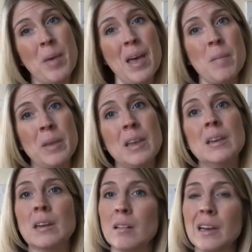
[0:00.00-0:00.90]
pet
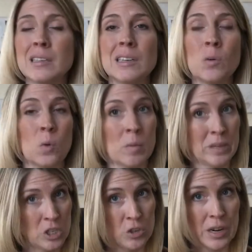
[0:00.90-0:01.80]
being neglected or
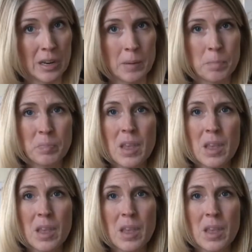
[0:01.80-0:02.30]
mistreated.